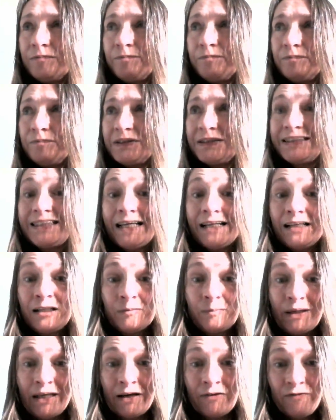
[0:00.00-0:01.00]
still
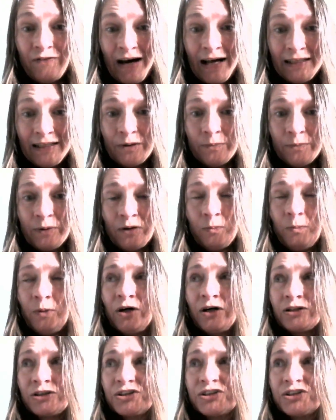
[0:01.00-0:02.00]
be a valuable
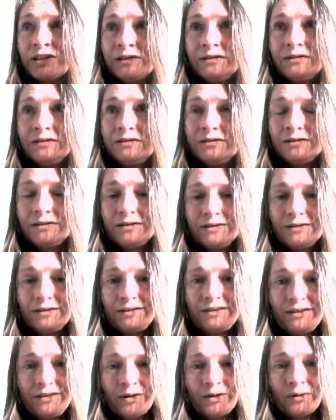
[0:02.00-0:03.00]
person.
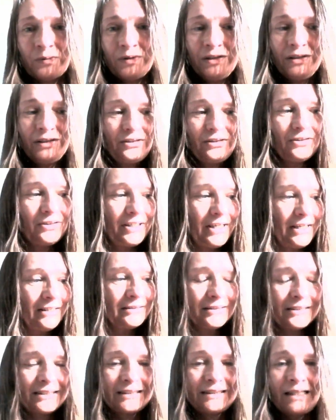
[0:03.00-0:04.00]
You know, you
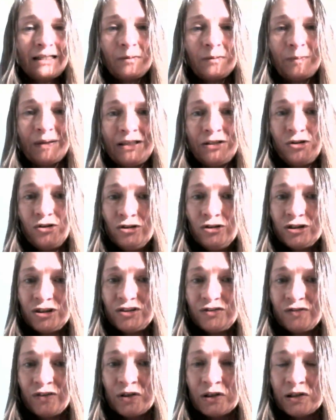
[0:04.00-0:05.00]
can still be
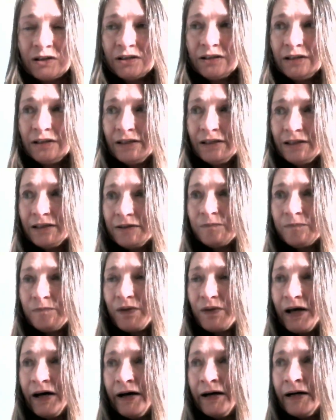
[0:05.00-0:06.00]
useful,
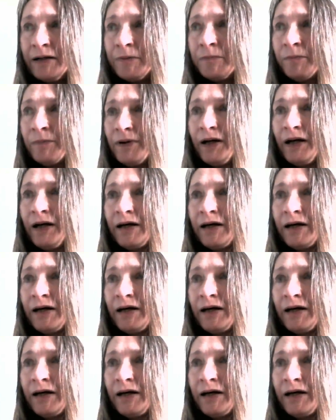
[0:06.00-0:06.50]
and